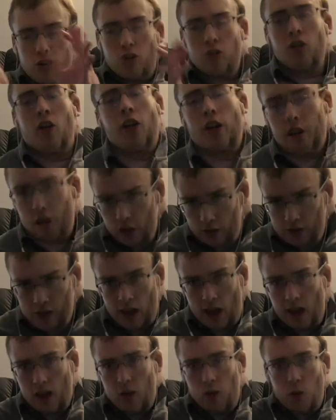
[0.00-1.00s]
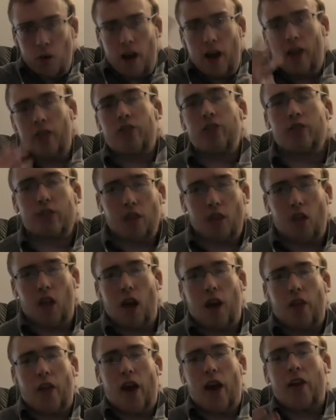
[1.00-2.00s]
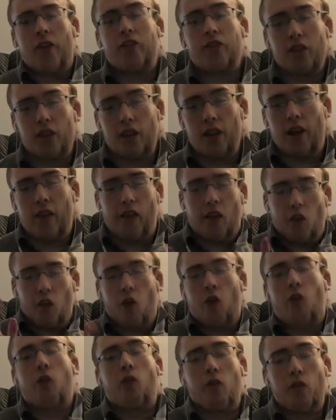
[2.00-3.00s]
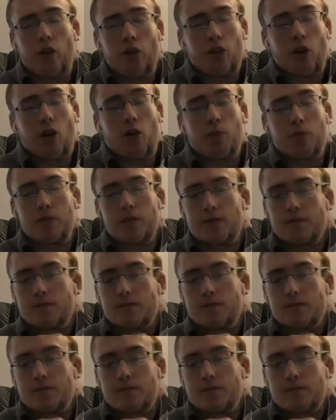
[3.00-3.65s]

are really good takeaways, the live action, and they look really dope.